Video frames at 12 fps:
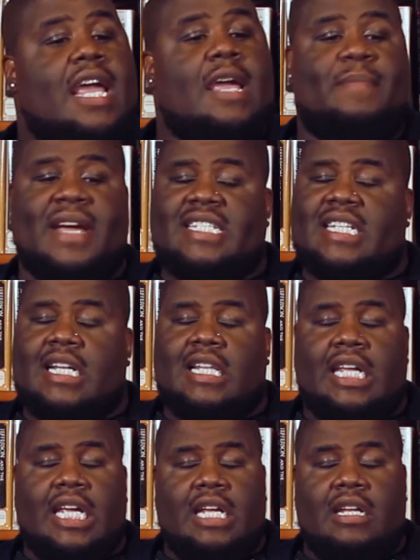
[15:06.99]
He
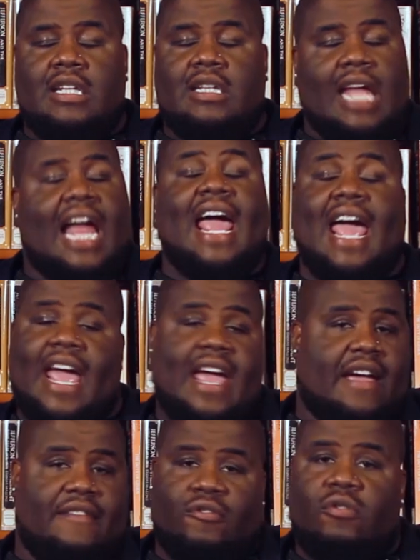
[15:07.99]
basically let
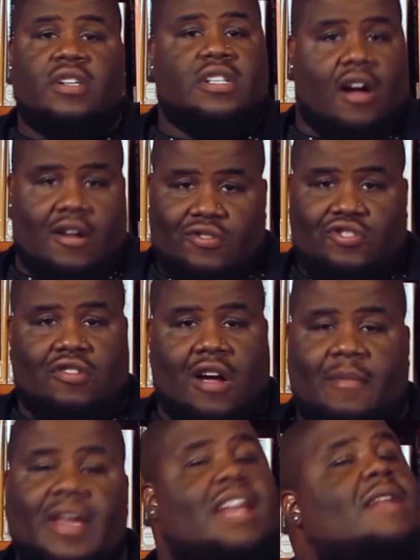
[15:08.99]
have on Donald
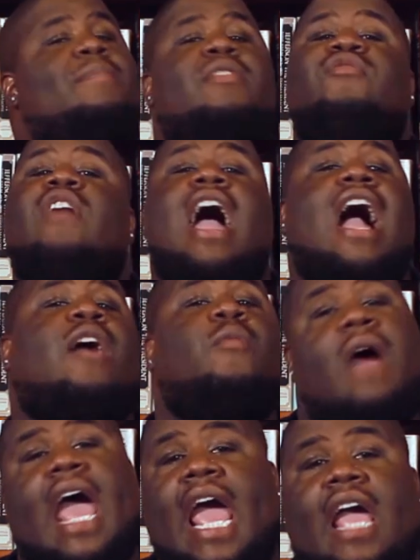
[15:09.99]
Trump in the Barack
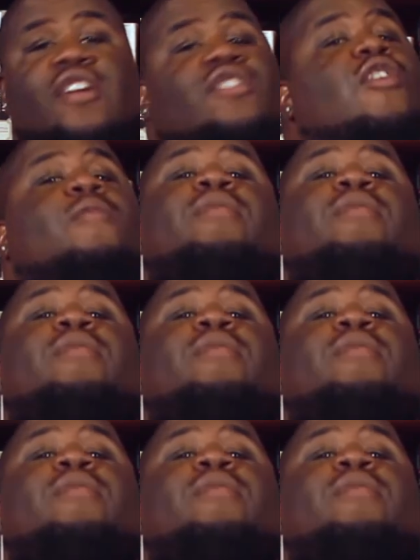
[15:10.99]
way. You know,